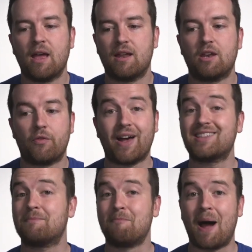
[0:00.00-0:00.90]
Now,
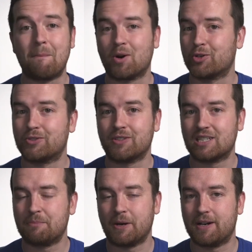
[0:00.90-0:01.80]
that's my personal
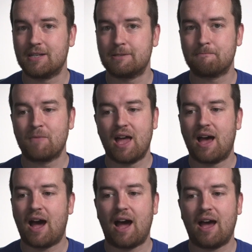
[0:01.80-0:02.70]
experience.
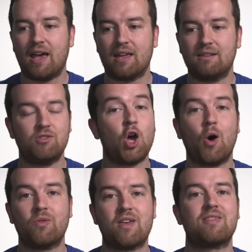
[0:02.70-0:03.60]
I
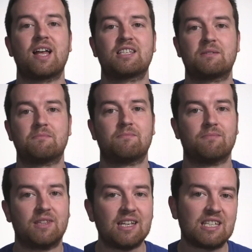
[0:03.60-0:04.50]
know that that's
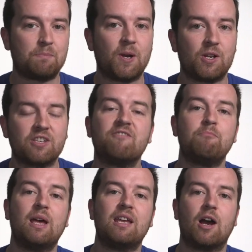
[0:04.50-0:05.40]
the experience of
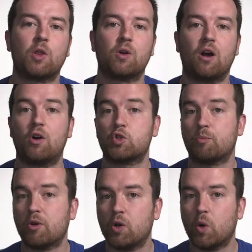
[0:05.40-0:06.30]
many other
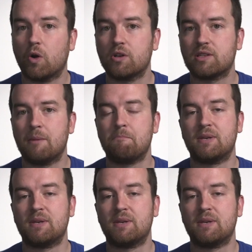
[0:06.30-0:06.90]
entrepreneurs and